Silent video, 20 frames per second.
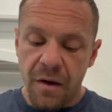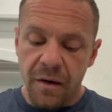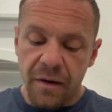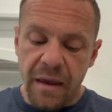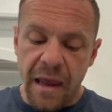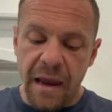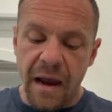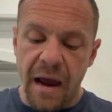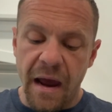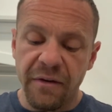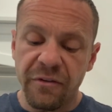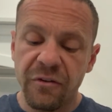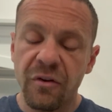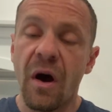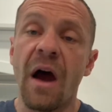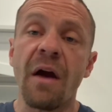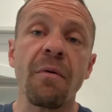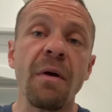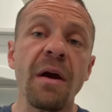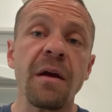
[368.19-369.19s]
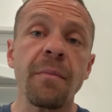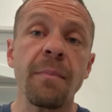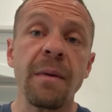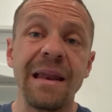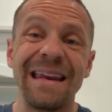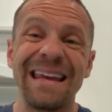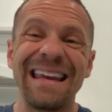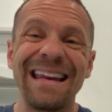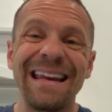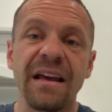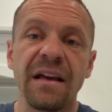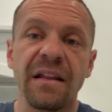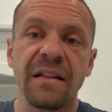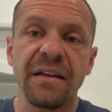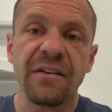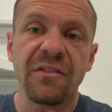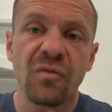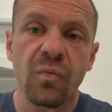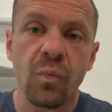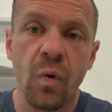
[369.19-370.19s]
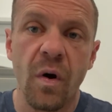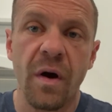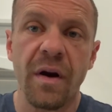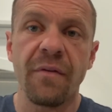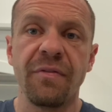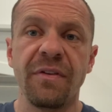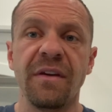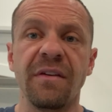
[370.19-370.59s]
Okay, guys, so I recommend eating at least one of